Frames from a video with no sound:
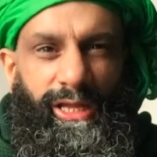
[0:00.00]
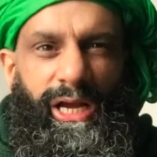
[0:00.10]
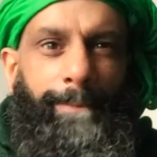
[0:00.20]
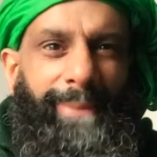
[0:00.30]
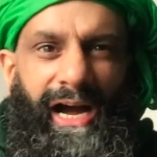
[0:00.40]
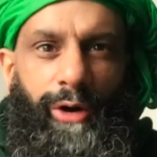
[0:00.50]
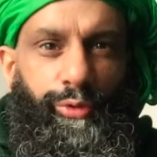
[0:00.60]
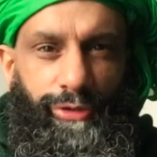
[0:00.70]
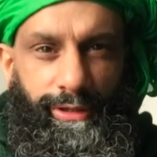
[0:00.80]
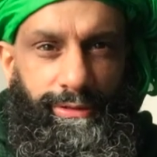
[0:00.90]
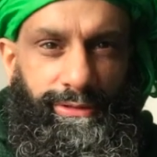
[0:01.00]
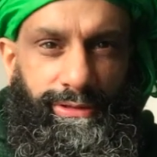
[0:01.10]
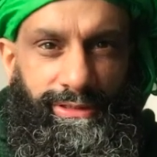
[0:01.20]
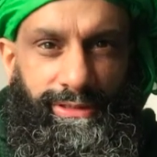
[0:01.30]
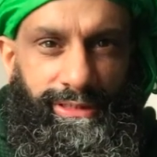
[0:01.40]
£1. It
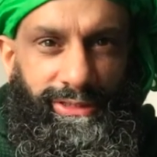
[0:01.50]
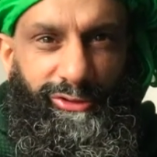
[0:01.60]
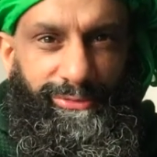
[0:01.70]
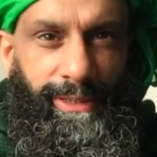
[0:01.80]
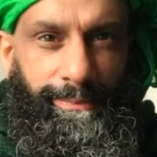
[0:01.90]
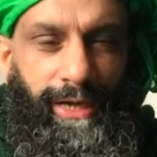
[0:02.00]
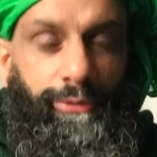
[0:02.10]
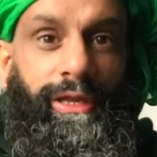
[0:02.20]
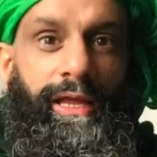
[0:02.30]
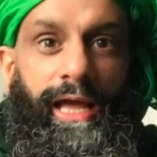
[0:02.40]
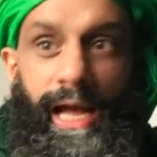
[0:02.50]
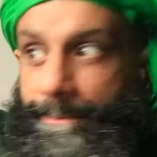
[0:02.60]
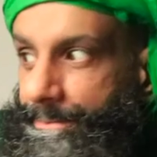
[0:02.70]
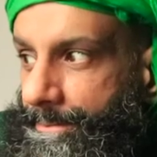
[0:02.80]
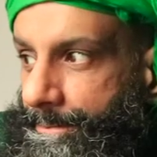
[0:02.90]
cost me £1. I
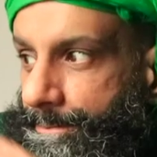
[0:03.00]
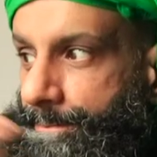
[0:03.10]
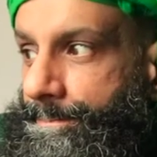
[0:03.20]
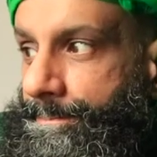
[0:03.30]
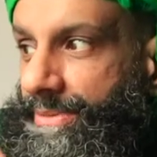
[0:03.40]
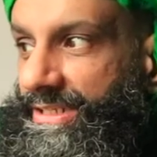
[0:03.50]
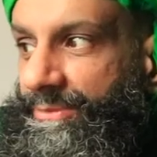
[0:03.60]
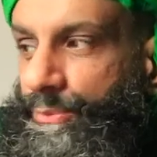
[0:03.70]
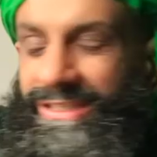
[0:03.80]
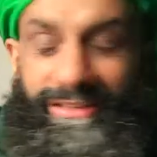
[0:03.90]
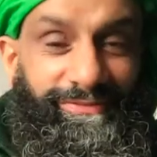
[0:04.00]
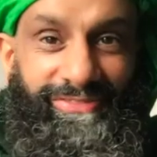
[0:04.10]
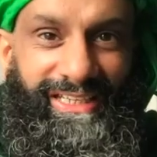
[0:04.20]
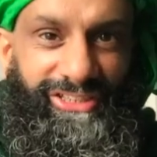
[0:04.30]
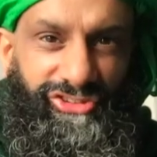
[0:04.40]
believe with
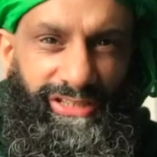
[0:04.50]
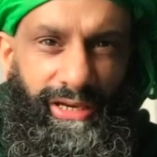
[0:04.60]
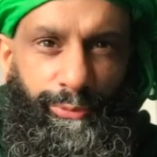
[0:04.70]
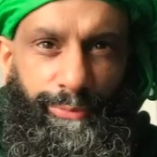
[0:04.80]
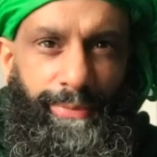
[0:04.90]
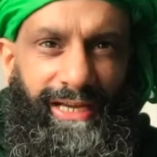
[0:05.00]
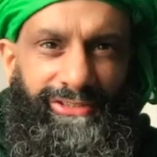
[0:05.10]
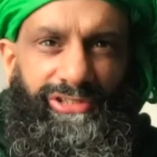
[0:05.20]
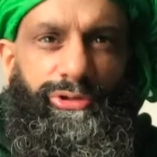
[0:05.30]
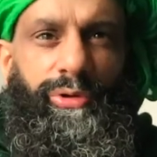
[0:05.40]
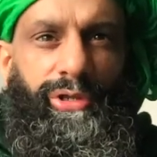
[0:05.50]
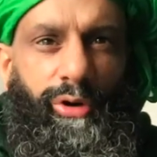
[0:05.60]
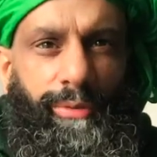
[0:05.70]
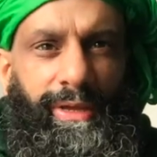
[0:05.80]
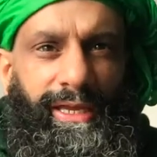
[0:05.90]
inflation and with prices going
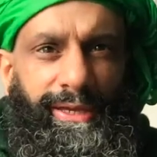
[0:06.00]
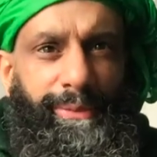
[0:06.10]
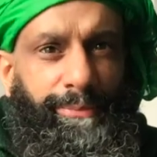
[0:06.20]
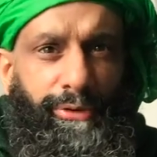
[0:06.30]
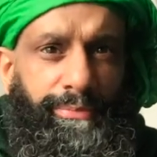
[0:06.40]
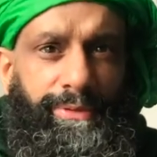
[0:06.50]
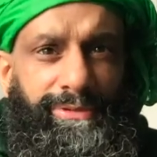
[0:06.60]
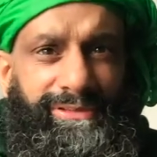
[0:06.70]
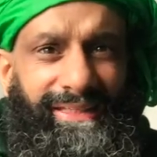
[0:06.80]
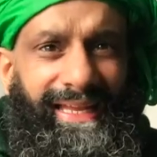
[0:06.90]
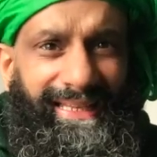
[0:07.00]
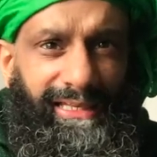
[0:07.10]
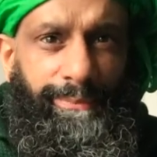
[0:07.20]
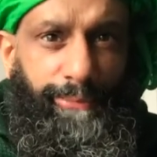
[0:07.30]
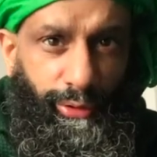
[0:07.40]
up, it'd probably be
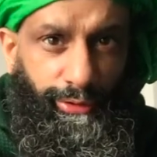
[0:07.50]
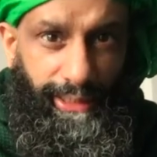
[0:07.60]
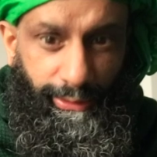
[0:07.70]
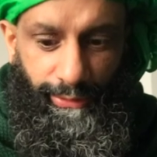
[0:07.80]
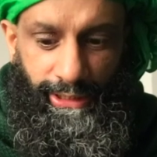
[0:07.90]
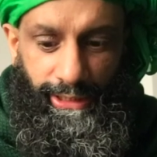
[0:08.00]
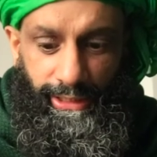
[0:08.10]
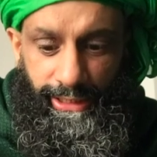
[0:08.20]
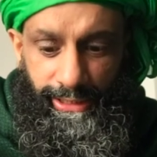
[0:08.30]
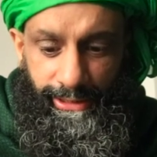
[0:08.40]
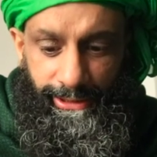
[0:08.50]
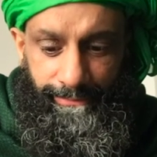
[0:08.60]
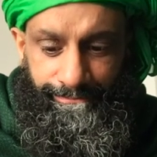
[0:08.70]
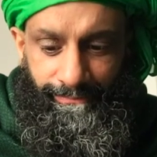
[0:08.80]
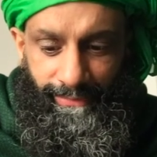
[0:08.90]
slightly more now.
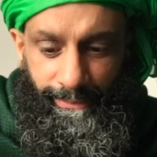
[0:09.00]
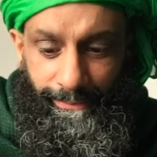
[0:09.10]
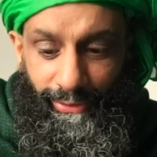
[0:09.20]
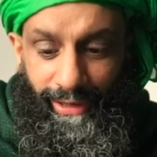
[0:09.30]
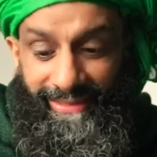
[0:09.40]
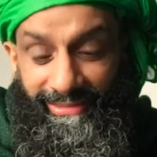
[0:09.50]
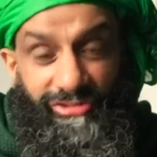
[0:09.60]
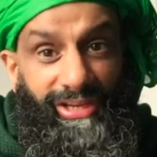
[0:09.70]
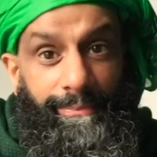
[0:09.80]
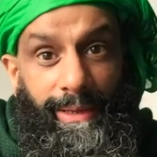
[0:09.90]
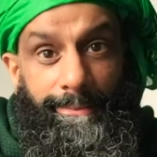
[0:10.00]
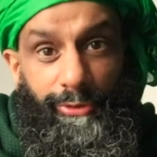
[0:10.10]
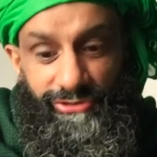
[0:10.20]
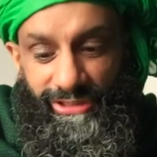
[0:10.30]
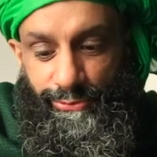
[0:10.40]
But at the time I
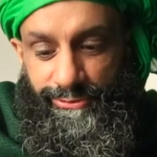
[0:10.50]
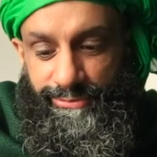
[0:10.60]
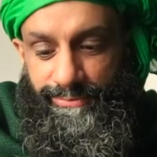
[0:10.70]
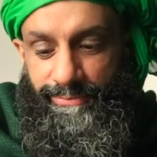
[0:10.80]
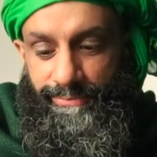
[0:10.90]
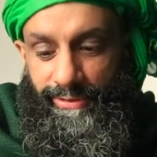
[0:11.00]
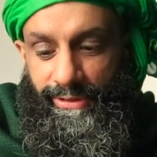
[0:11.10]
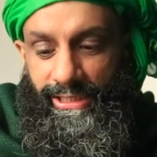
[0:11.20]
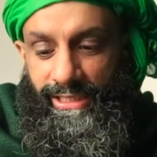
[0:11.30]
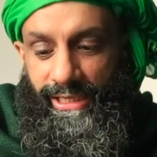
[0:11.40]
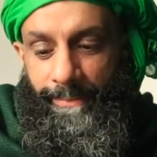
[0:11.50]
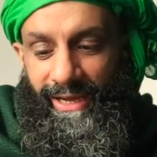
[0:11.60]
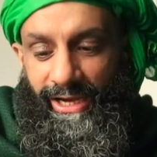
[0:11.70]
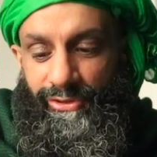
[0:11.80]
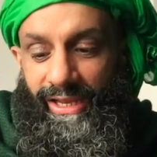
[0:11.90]
bought it, it was about
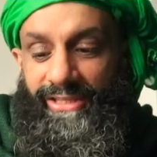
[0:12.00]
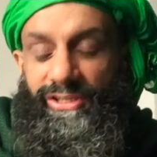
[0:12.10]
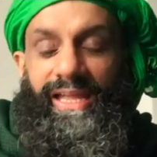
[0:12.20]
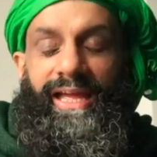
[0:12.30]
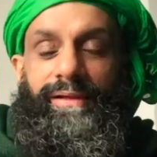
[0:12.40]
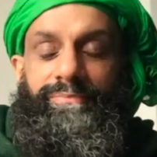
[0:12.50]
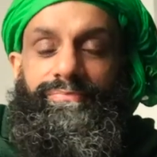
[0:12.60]
£1, and you get